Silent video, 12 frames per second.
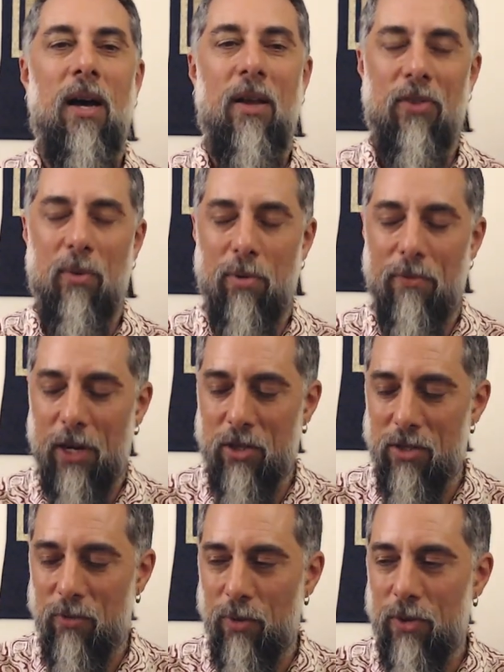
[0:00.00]
as the
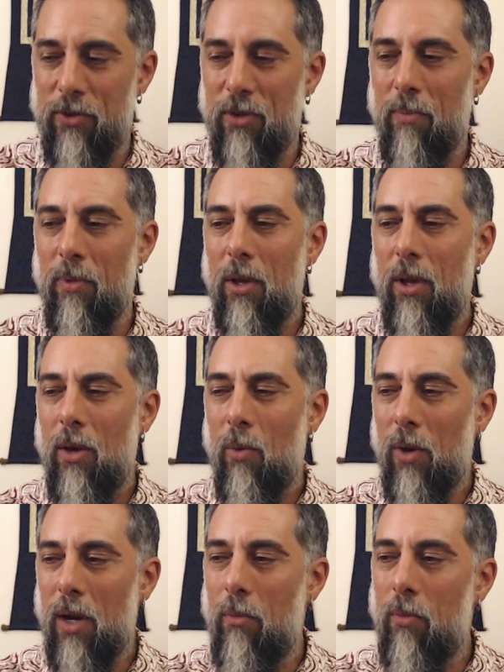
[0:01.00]
perfection of wisdom,
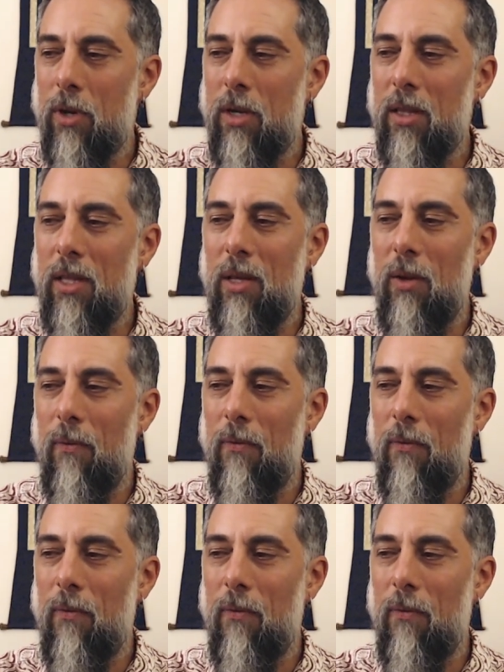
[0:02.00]
what I'm really